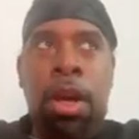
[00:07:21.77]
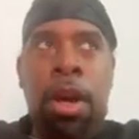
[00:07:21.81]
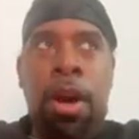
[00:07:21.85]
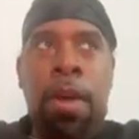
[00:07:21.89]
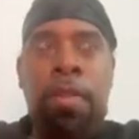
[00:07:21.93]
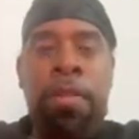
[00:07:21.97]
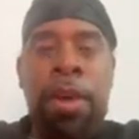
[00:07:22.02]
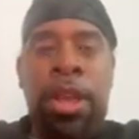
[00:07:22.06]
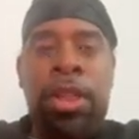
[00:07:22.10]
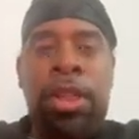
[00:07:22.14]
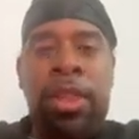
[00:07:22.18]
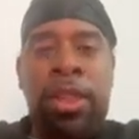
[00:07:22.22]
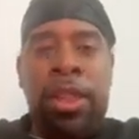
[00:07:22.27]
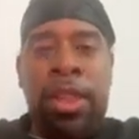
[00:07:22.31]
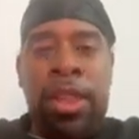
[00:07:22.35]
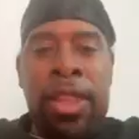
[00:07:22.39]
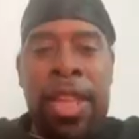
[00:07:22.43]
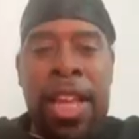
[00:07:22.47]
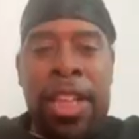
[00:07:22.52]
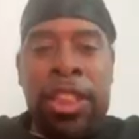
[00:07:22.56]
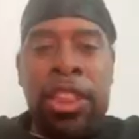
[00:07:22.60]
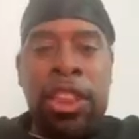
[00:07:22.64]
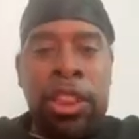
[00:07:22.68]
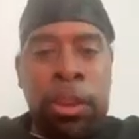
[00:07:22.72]
but
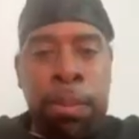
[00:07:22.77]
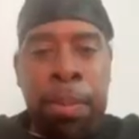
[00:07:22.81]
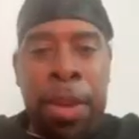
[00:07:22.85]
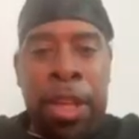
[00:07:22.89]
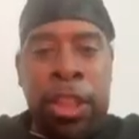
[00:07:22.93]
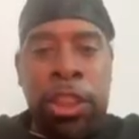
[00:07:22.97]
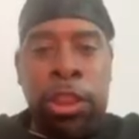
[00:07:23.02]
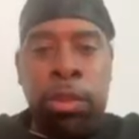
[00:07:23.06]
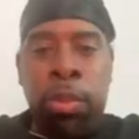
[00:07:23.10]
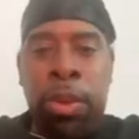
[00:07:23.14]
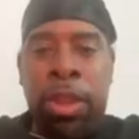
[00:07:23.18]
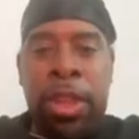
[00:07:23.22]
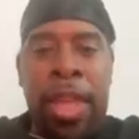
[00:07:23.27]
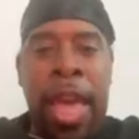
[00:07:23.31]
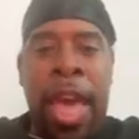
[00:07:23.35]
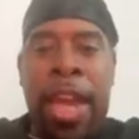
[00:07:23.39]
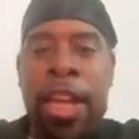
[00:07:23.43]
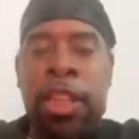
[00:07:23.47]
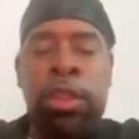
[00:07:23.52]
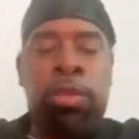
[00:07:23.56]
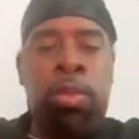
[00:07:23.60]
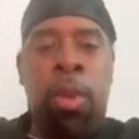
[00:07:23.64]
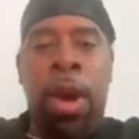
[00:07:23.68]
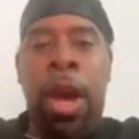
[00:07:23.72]
it's suspicious with
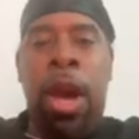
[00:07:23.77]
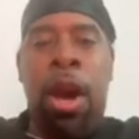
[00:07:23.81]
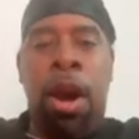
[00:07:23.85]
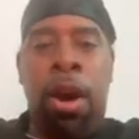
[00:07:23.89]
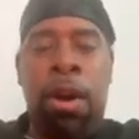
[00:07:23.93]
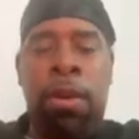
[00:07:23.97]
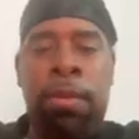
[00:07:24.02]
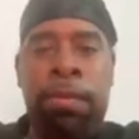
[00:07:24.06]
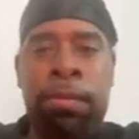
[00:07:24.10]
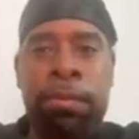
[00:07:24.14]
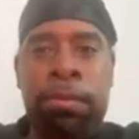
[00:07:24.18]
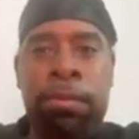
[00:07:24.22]
that as well.